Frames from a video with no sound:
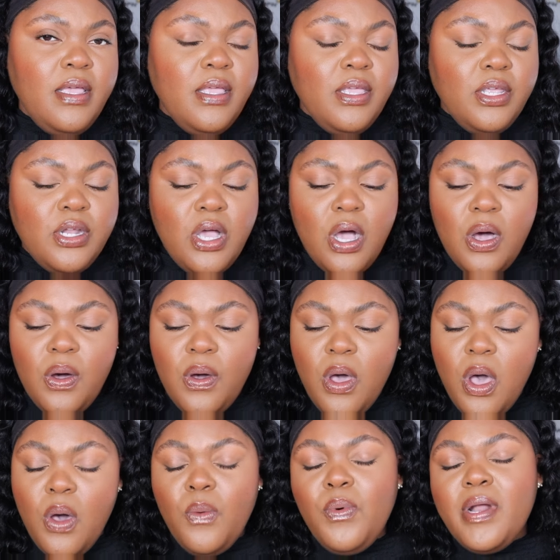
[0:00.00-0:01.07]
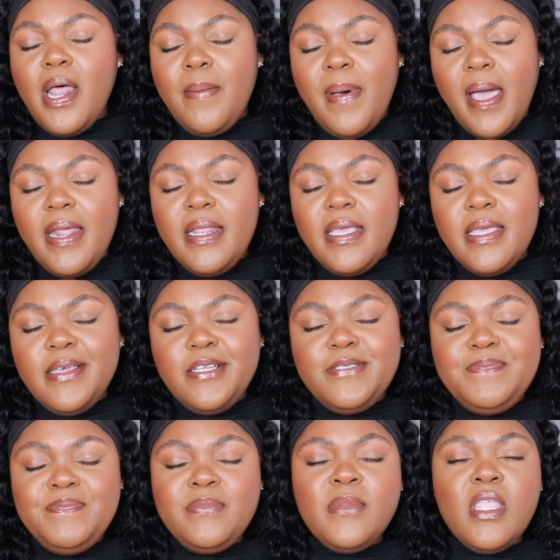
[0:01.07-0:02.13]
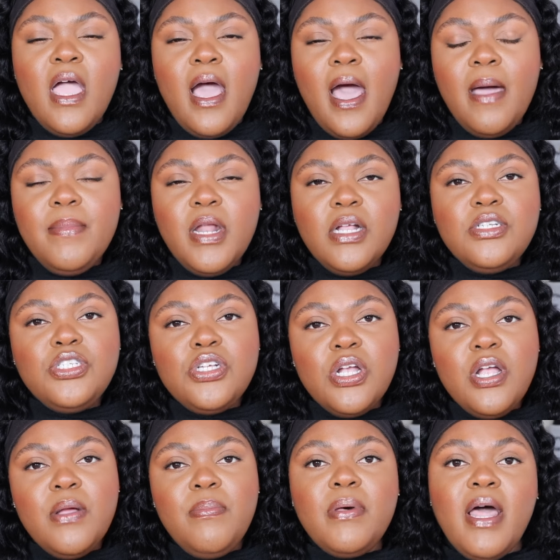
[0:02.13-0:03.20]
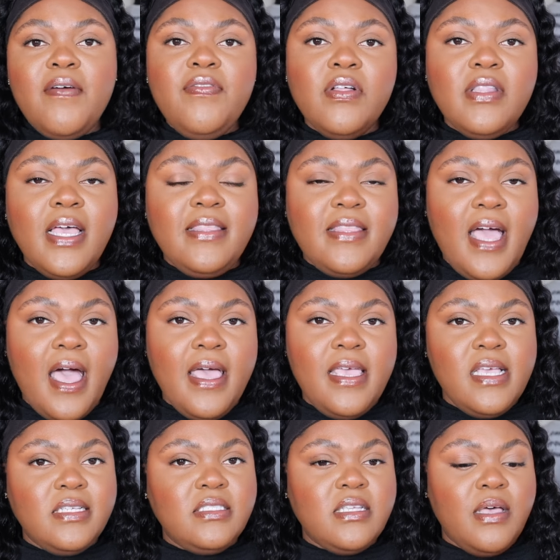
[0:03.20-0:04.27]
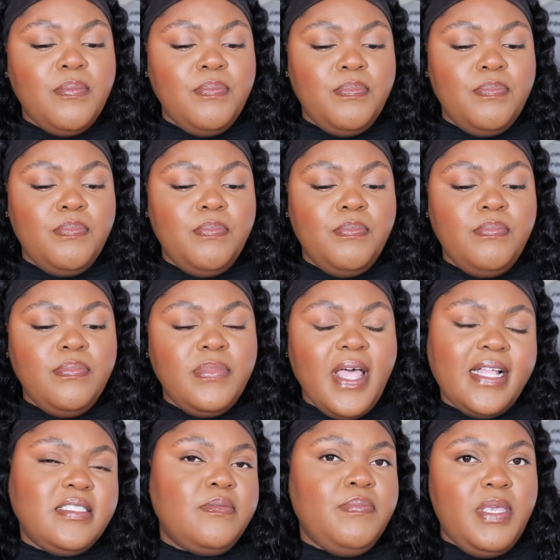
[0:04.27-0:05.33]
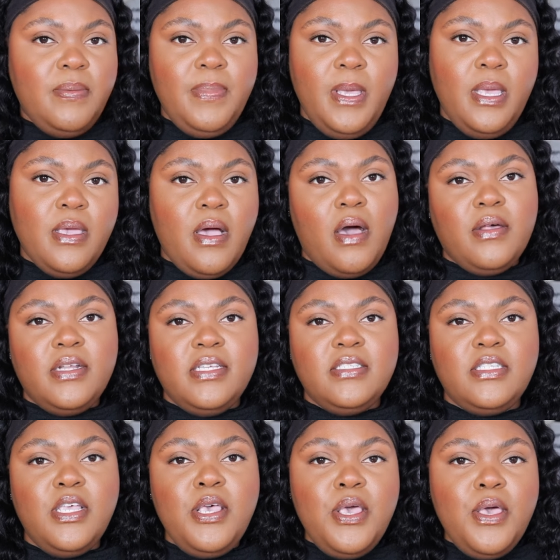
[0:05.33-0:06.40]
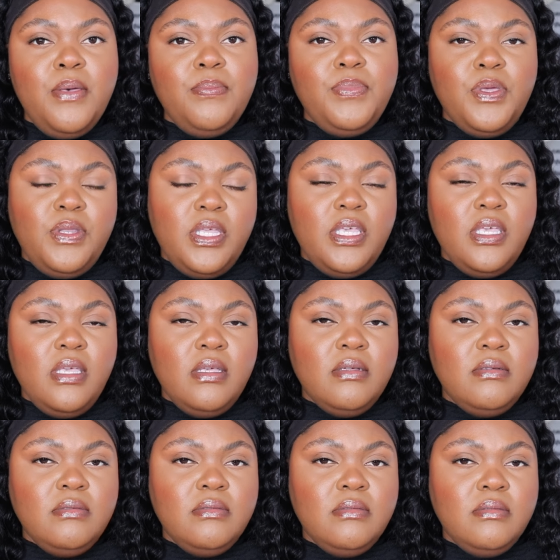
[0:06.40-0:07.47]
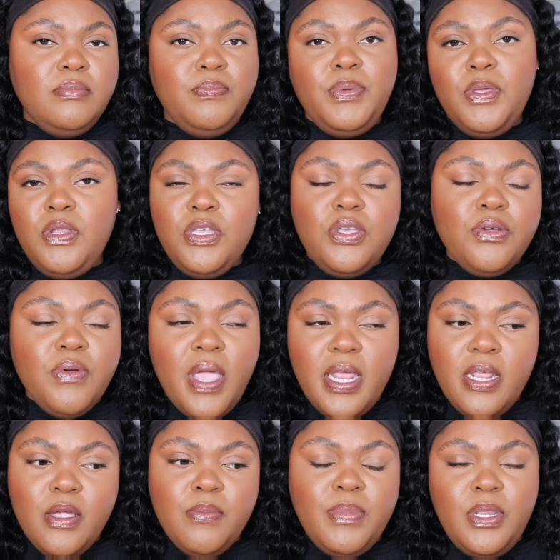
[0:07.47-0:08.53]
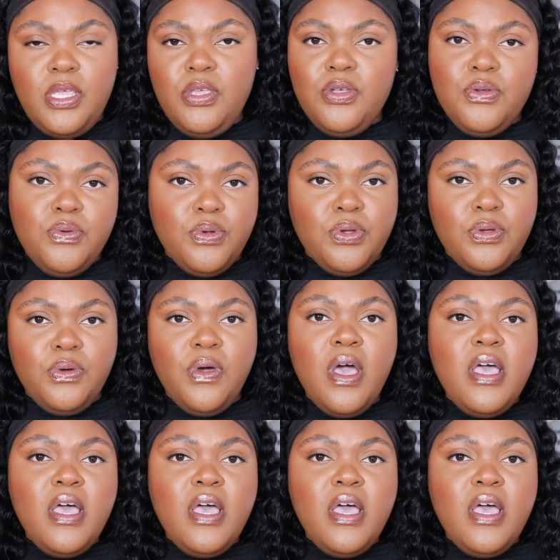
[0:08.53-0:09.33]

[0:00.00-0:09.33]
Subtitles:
You know, would I buy it again? I'm not sure, but I feel like that's me being honest beauty curator, beauty guru.